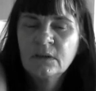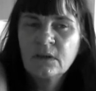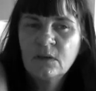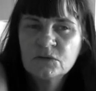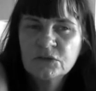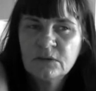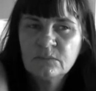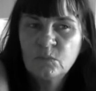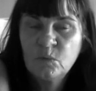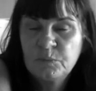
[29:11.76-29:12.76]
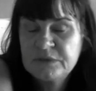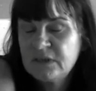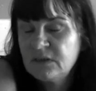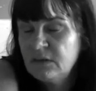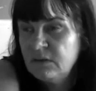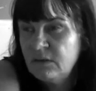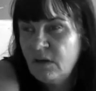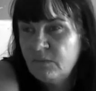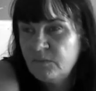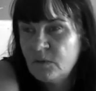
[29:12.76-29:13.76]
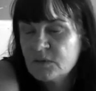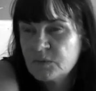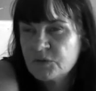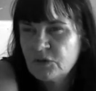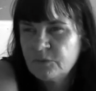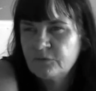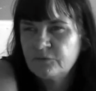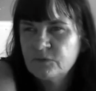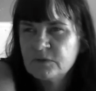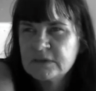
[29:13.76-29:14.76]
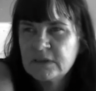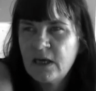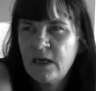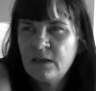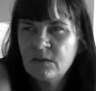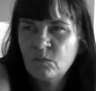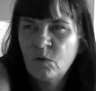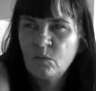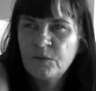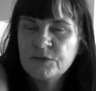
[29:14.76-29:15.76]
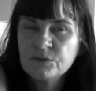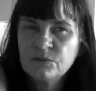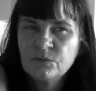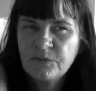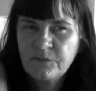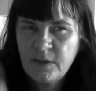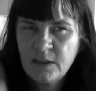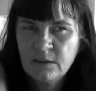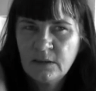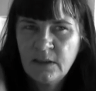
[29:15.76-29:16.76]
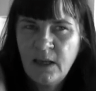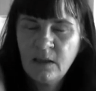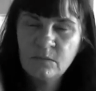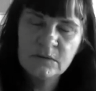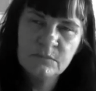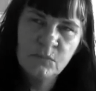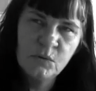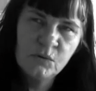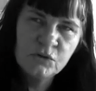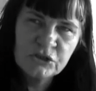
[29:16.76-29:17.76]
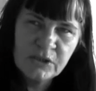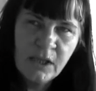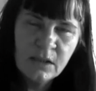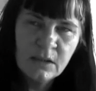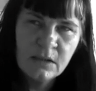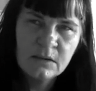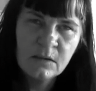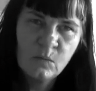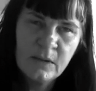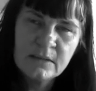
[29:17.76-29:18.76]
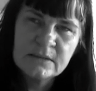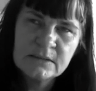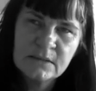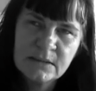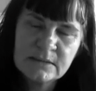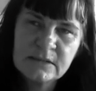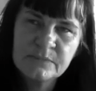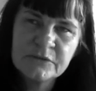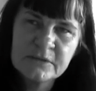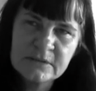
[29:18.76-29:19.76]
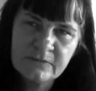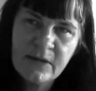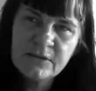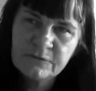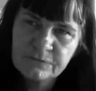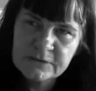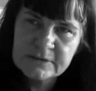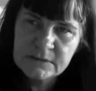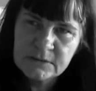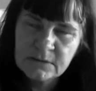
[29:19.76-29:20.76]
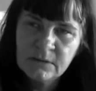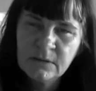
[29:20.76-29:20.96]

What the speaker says: culture, well, particularly I've noticed with Tropical Fruits and what we do with that and how we merge that and the awareness and the acceptance of our differences.